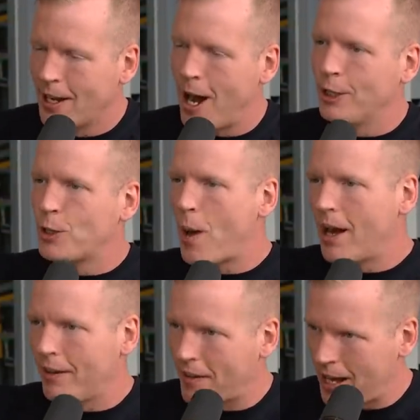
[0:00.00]

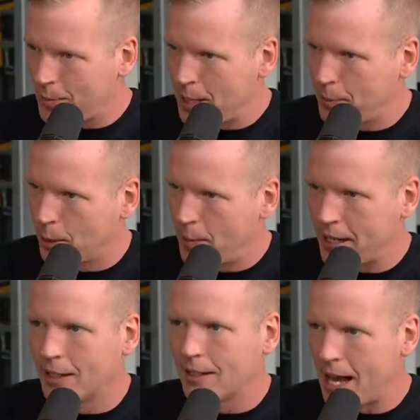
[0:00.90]
unqualified people
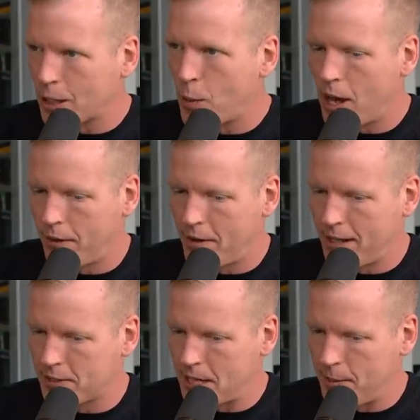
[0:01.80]
making a lot of
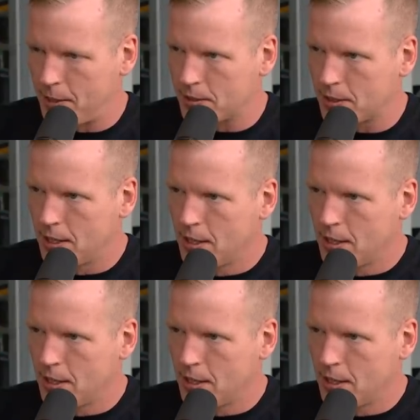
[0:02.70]
qualifying statements.